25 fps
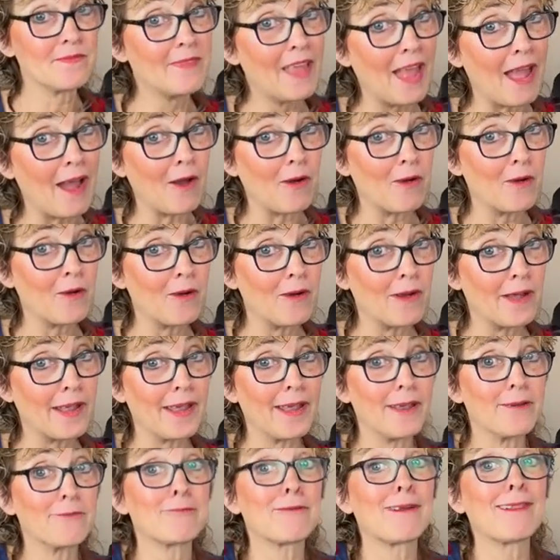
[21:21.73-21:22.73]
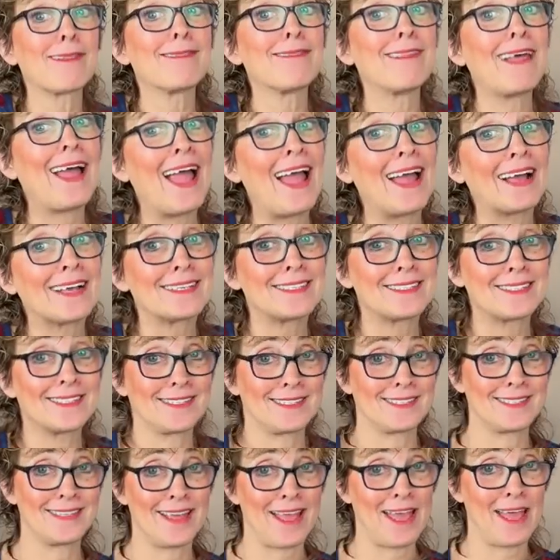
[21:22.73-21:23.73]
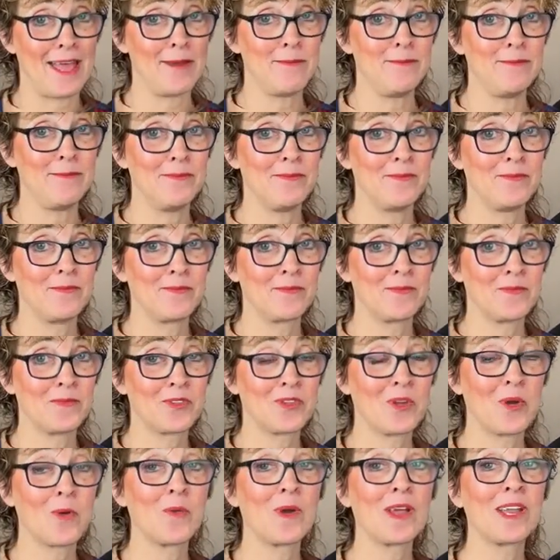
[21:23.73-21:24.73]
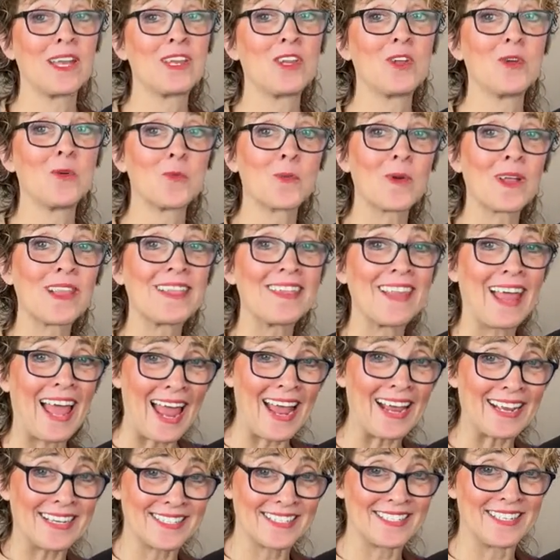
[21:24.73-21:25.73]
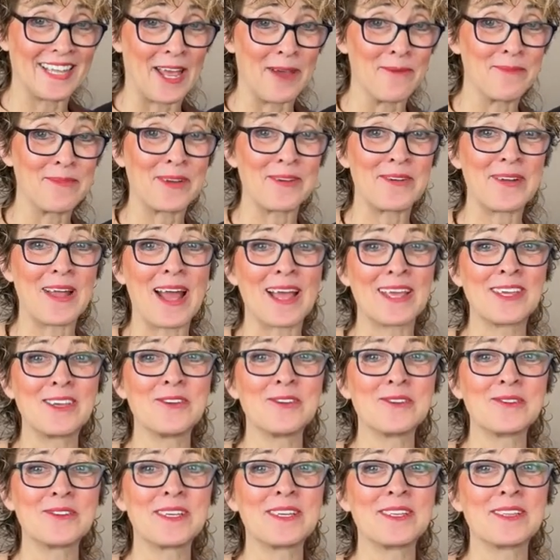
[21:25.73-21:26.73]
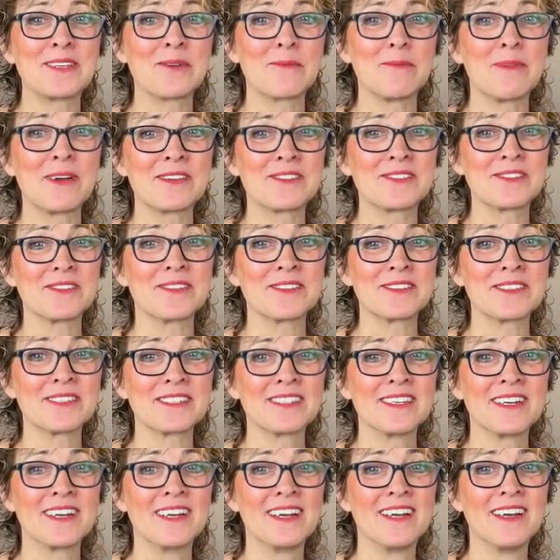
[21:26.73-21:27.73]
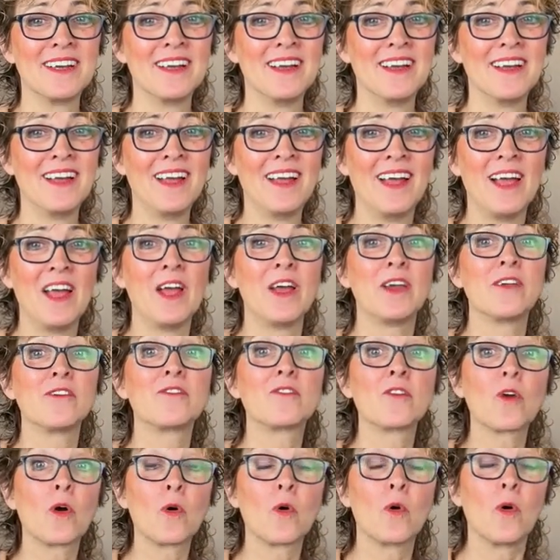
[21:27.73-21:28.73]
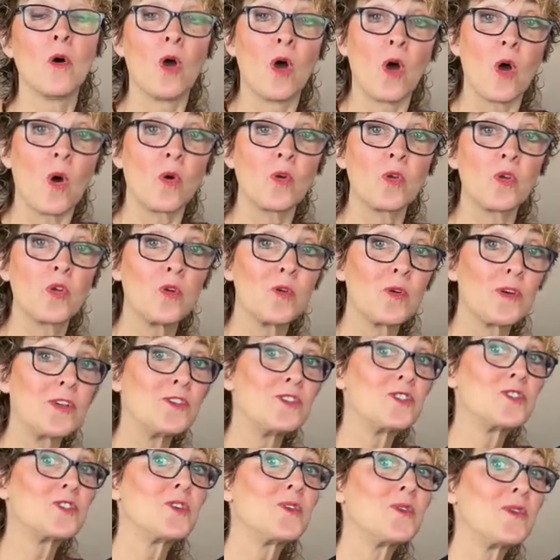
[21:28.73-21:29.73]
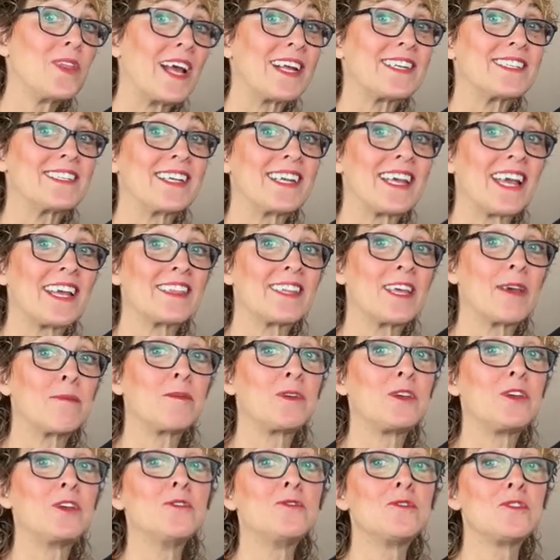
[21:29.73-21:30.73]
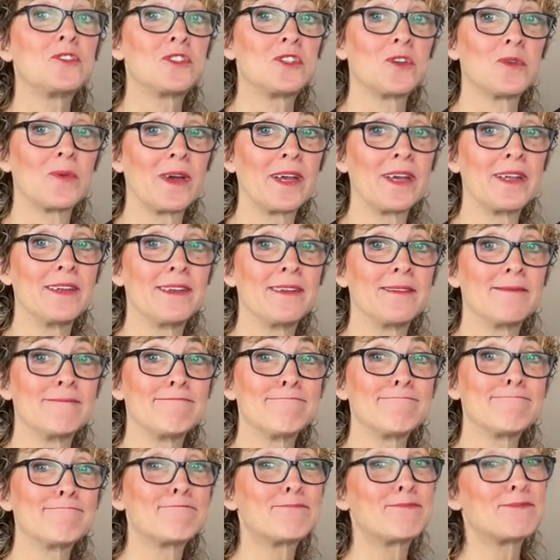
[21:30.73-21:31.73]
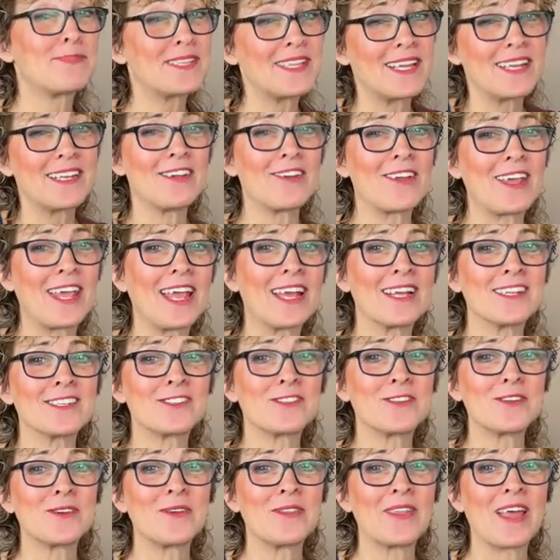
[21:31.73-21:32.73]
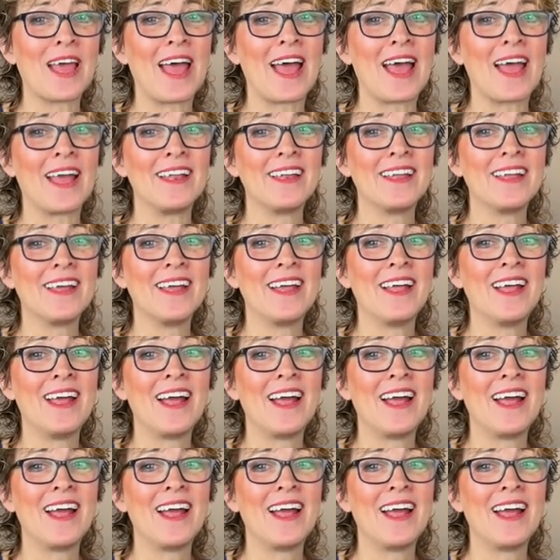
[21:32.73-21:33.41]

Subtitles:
Now, it relaxes them. So when you relax them, they're not using their muscles. So you can do that to get them used to it, but then you can't do that.